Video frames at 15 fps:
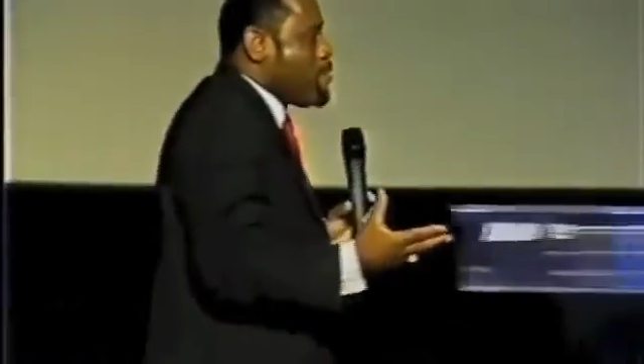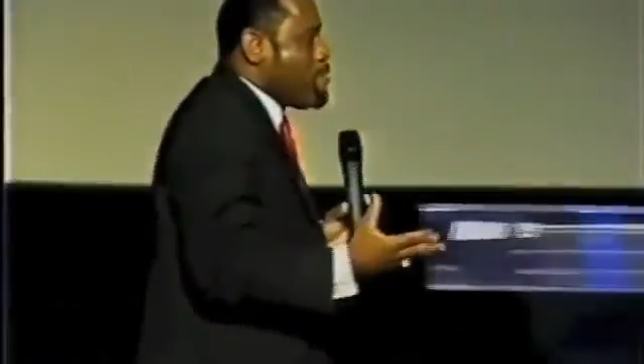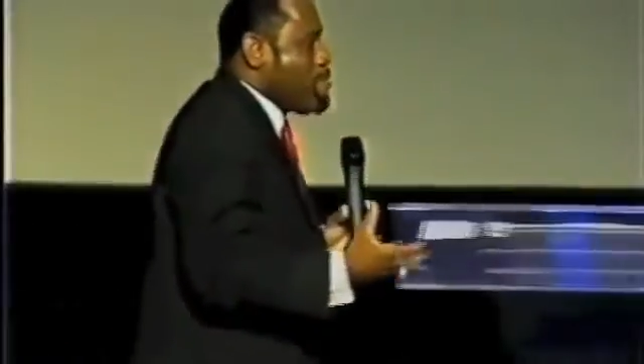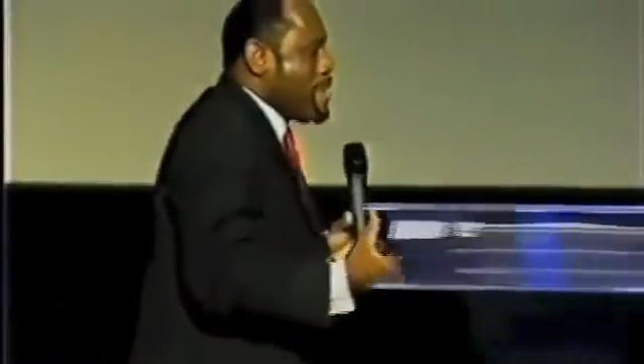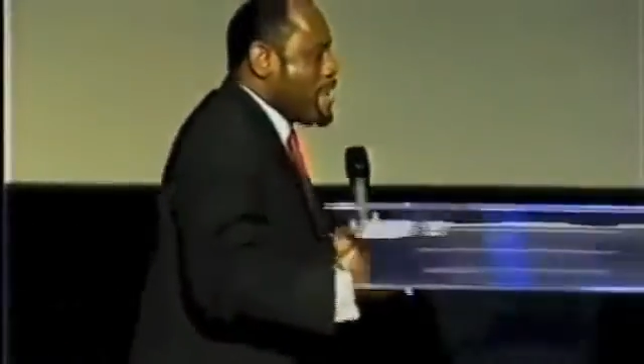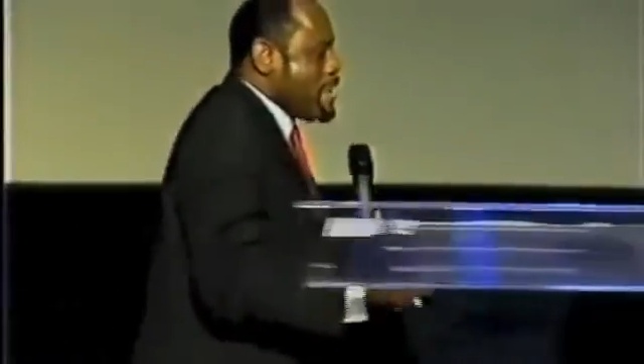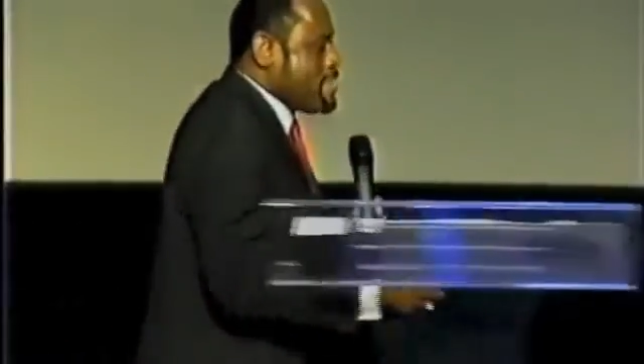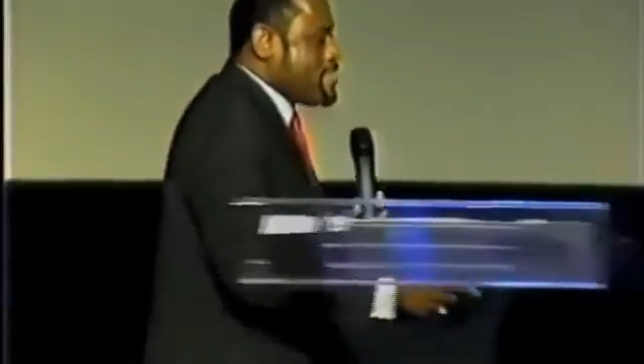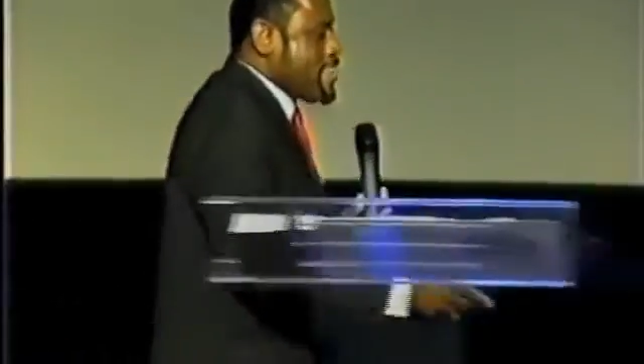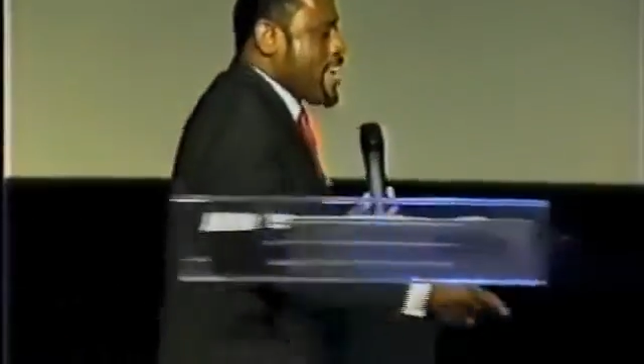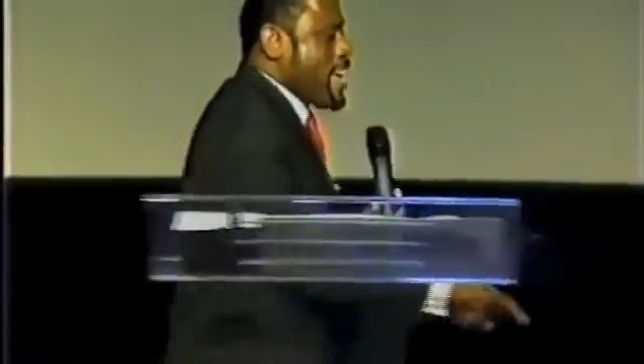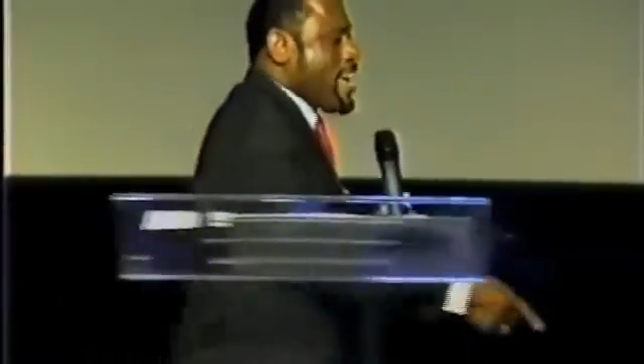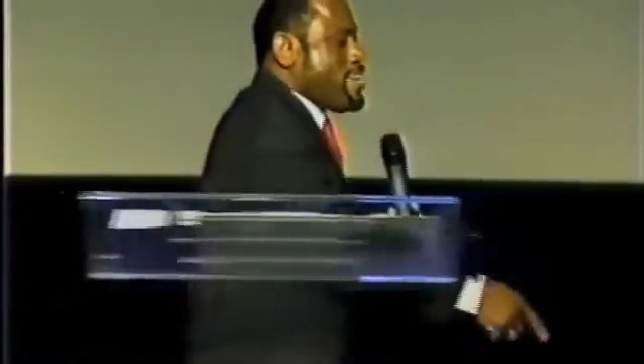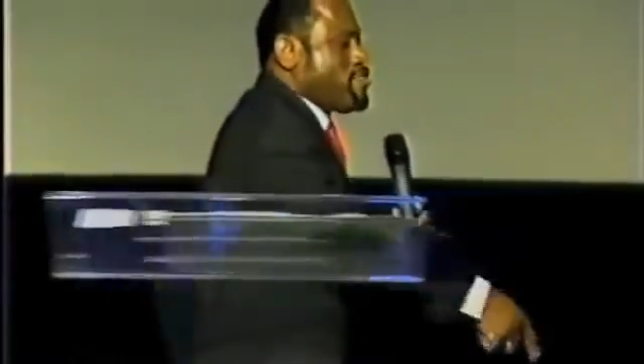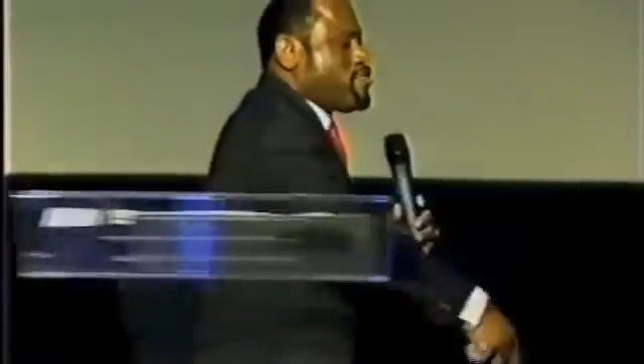means
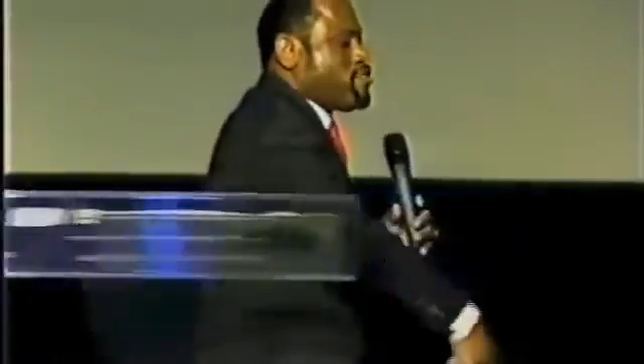a